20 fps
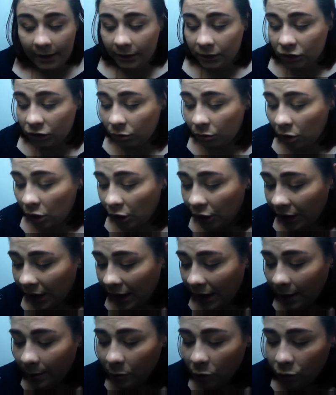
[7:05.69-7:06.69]
So now
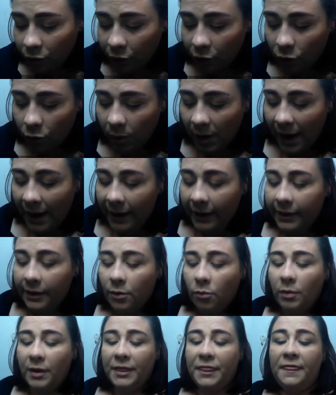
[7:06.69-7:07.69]
I'm going to go in
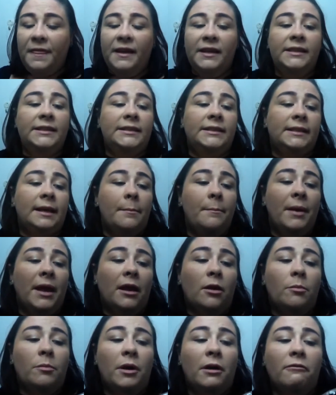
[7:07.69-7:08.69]
with this
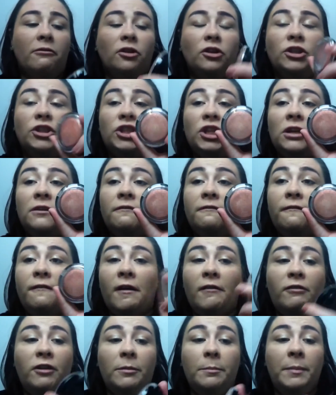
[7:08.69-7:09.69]
Makeup Revolution
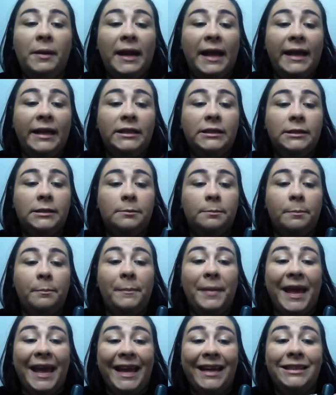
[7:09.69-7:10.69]
Vivid
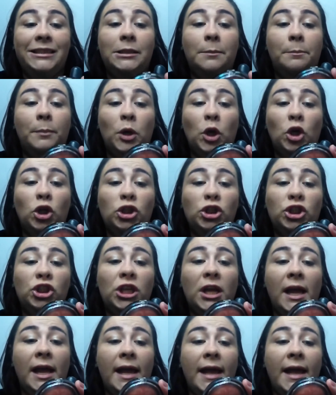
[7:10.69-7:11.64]
Baked Blush